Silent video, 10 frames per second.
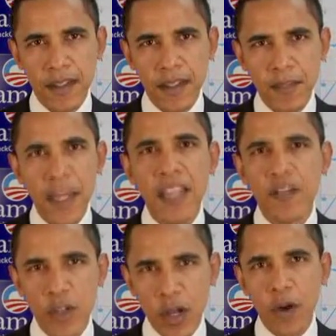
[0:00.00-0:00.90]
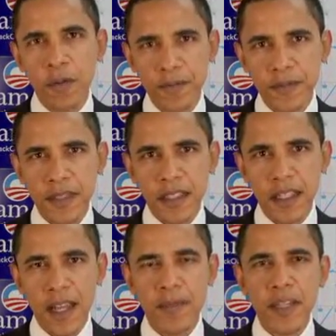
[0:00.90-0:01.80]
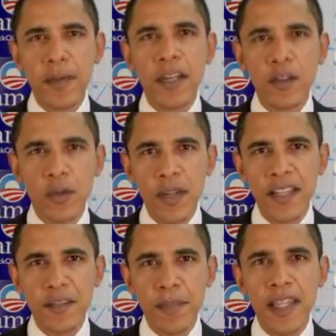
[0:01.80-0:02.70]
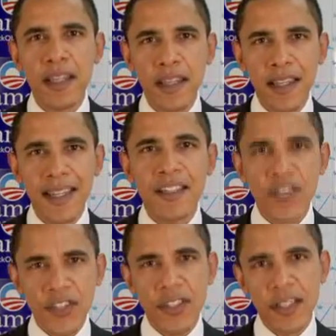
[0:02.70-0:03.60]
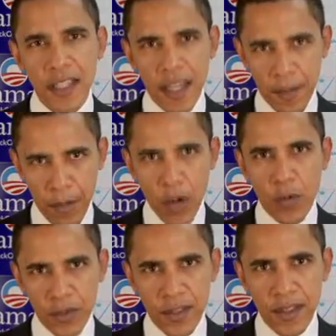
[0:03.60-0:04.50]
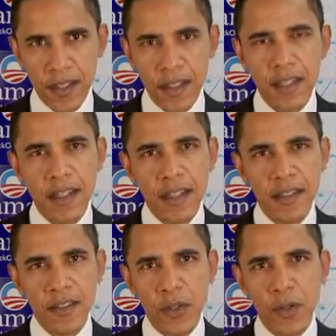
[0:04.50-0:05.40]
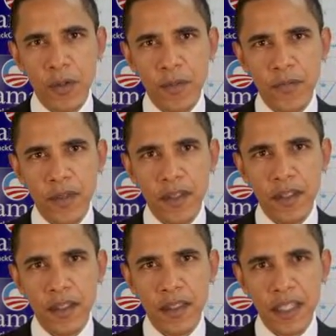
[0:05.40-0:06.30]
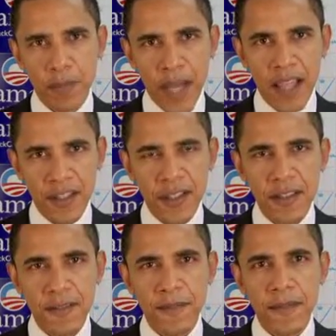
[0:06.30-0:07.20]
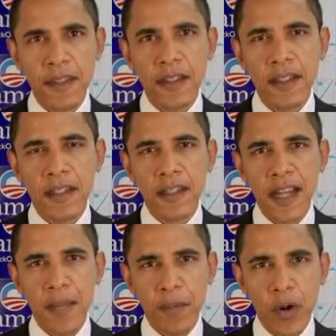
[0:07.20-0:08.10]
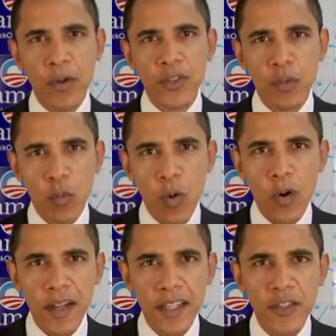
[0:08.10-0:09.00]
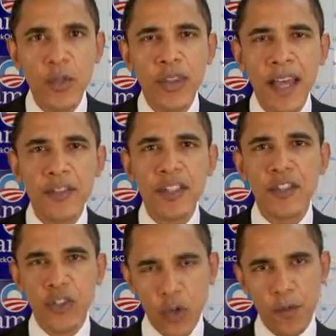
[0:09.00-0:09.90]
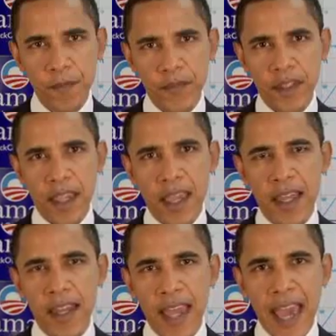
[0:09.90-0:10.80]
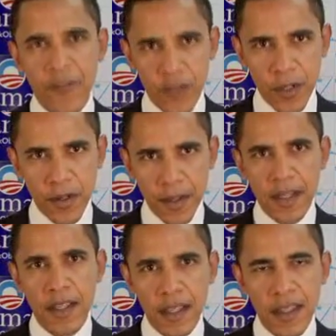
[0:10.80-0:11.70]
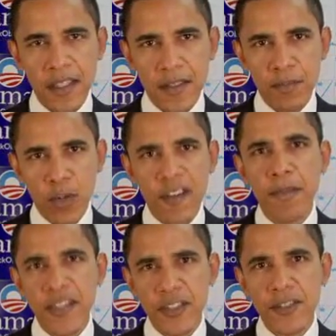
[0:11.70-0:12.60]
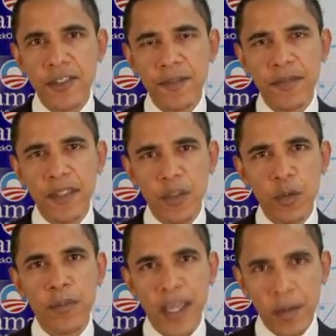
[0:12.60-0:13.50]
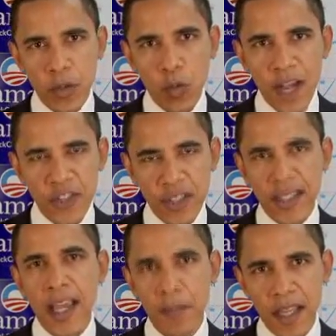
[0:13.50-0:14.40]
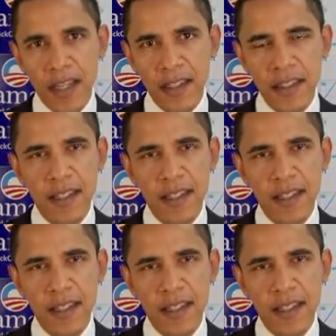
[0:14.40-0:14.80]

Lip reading: As many of you know, I'm somebody who has been consistently opposed to these policies. I opposed the war in 2002, and after this brief message, you will be able to watch a timeline